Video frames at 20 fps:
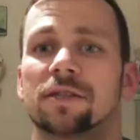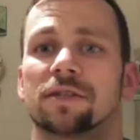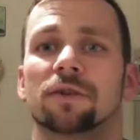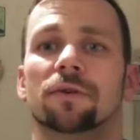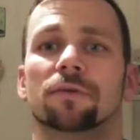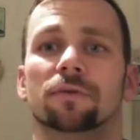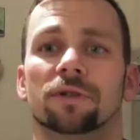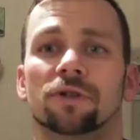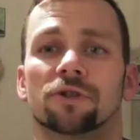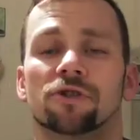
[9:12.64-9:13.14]

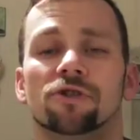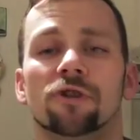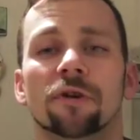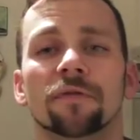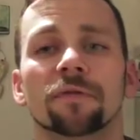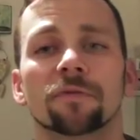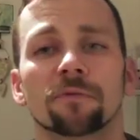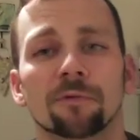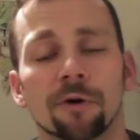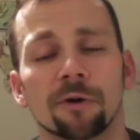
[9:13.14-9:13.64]
So there's
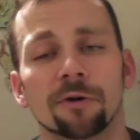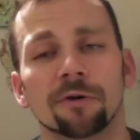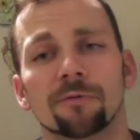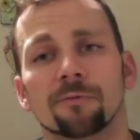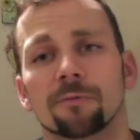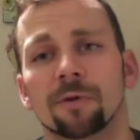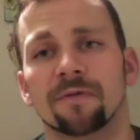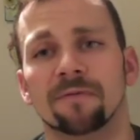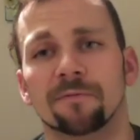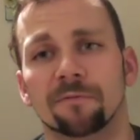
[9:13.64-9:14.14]
nothing wrong
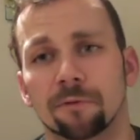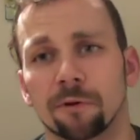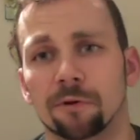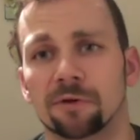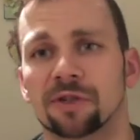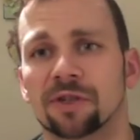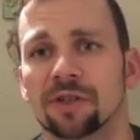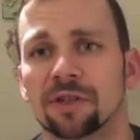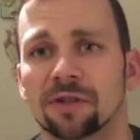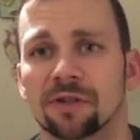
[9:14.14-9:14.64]
with
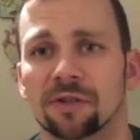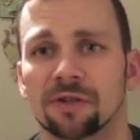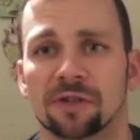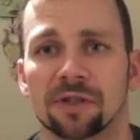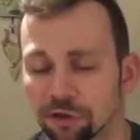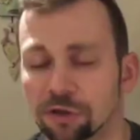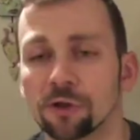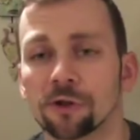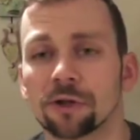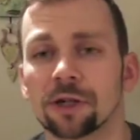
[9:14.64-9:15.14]
roast dinners.
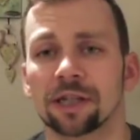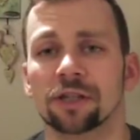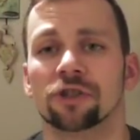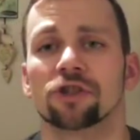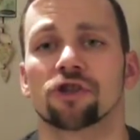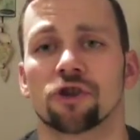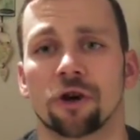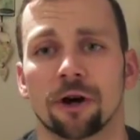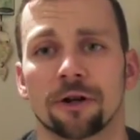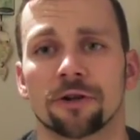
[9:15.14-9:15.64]
You're in
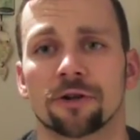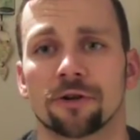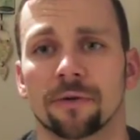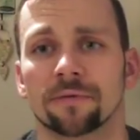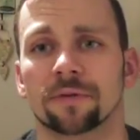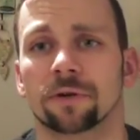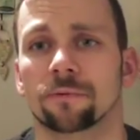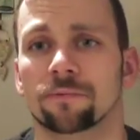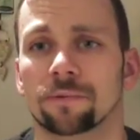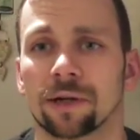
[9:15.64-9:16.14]
charge
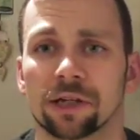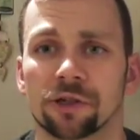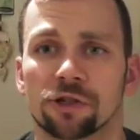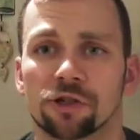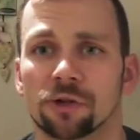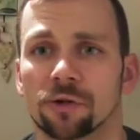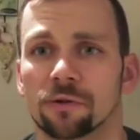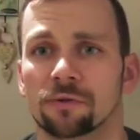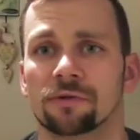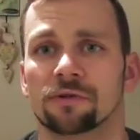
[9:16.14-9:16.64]
of the
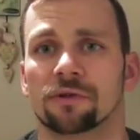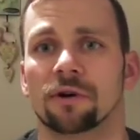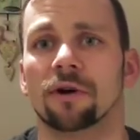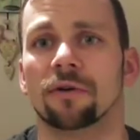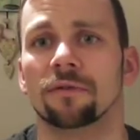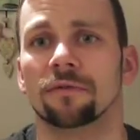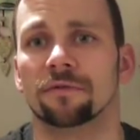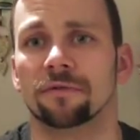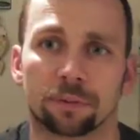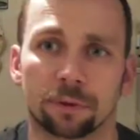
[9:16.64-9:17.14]
ratios
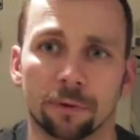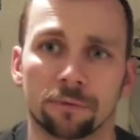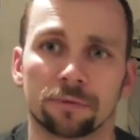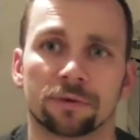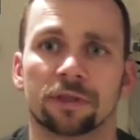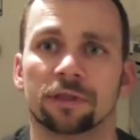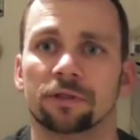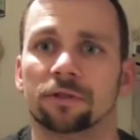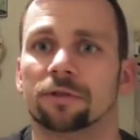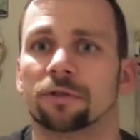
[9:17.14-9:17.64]
of
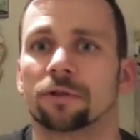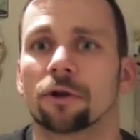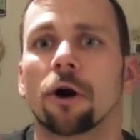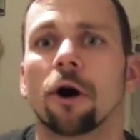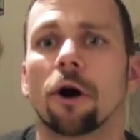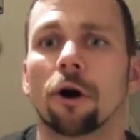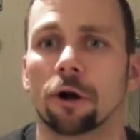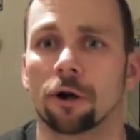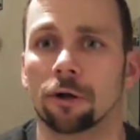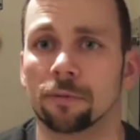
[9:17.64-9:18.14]
protein to
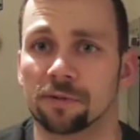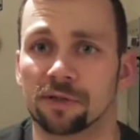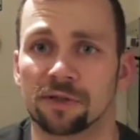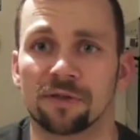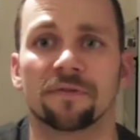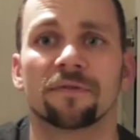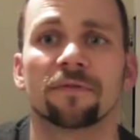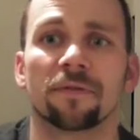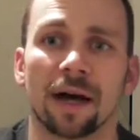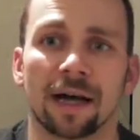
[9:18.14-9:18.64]
carbs
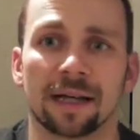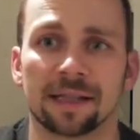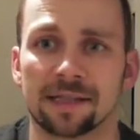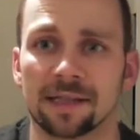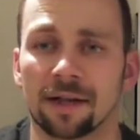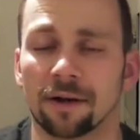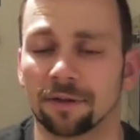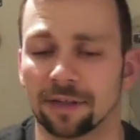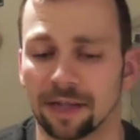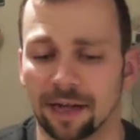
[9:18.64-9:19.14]
to
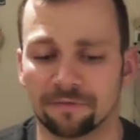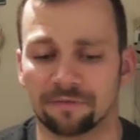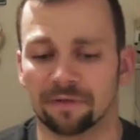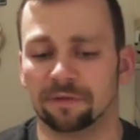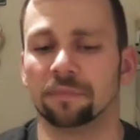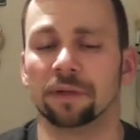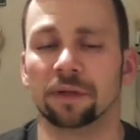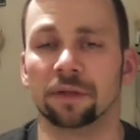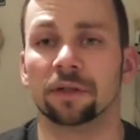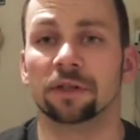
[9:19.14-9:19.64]
fats on every
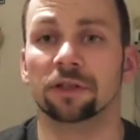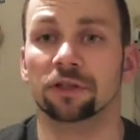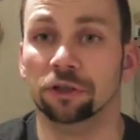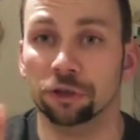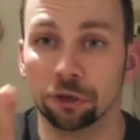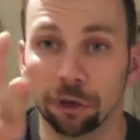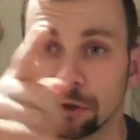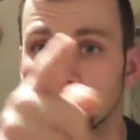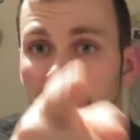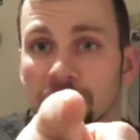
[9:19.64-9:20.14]
meal.
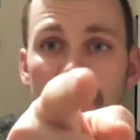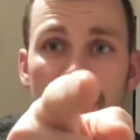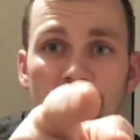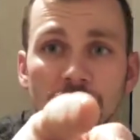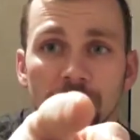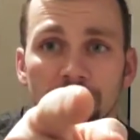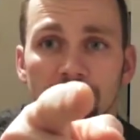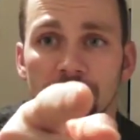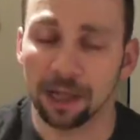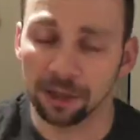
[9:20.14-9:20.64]
You're in
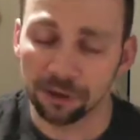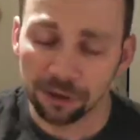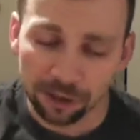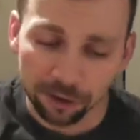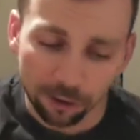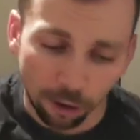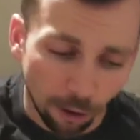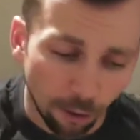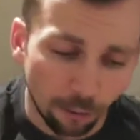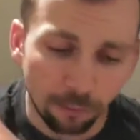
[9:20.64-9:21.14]
charge, and you
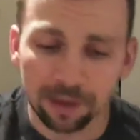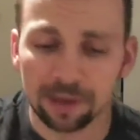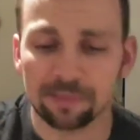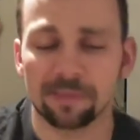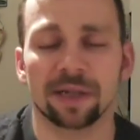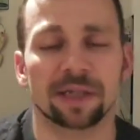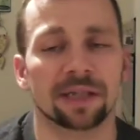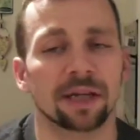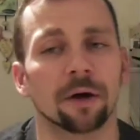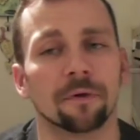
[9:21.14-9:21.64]
can always
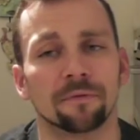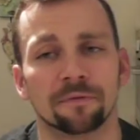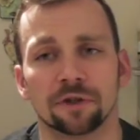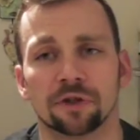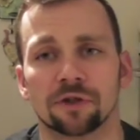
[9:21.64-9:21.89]
make the healthy